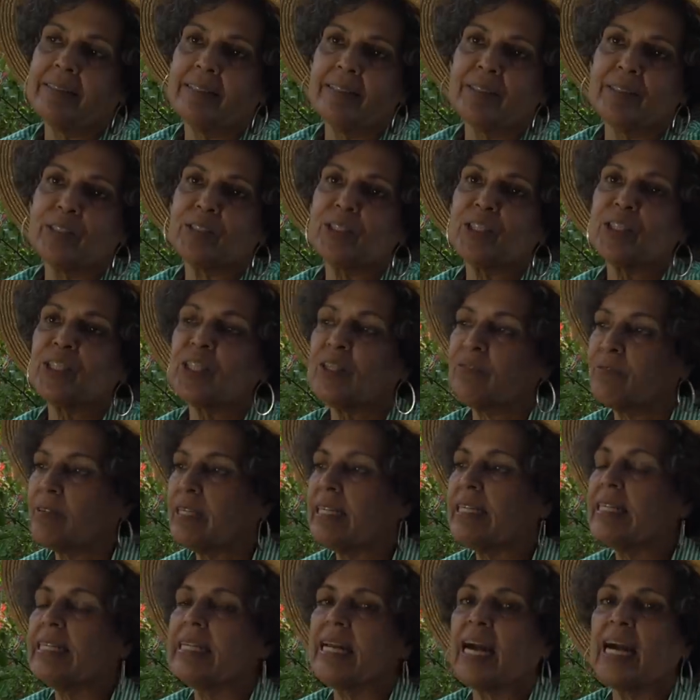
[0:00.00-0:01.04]
you know, it's just a
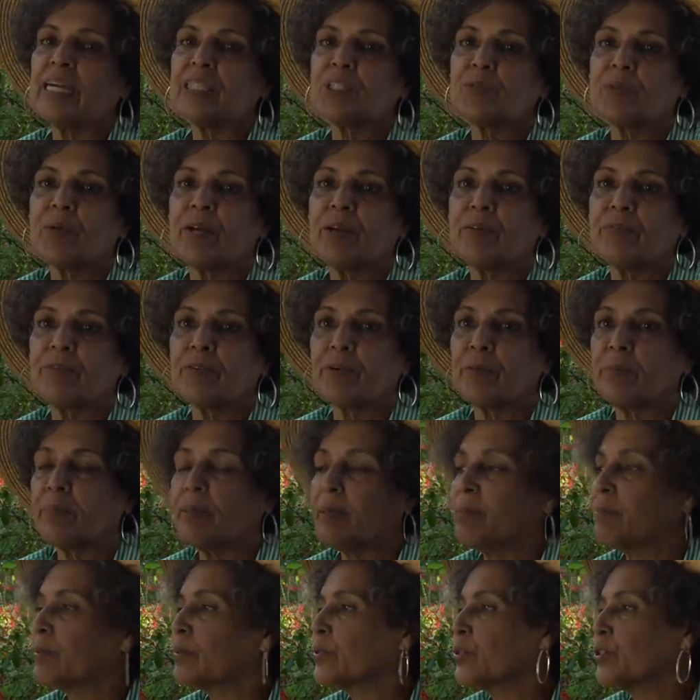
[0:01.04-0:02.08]
really nice way for
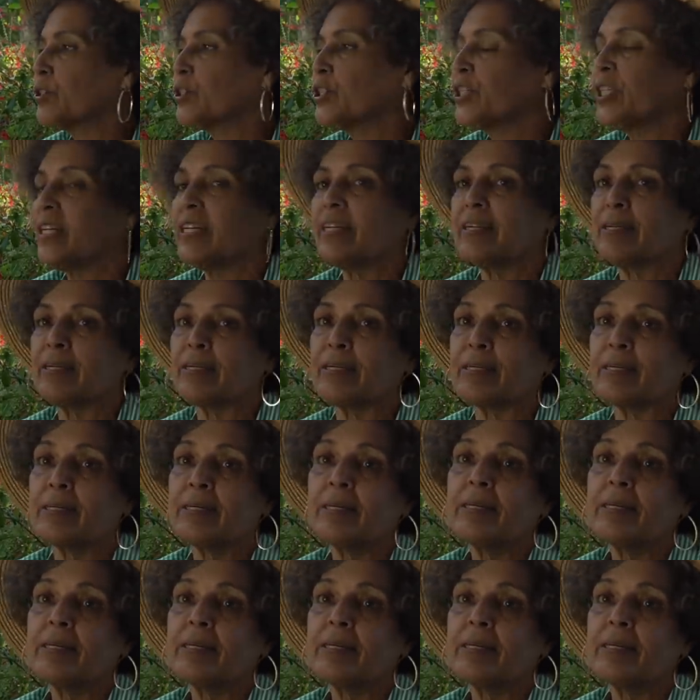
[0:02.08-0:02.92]
people to share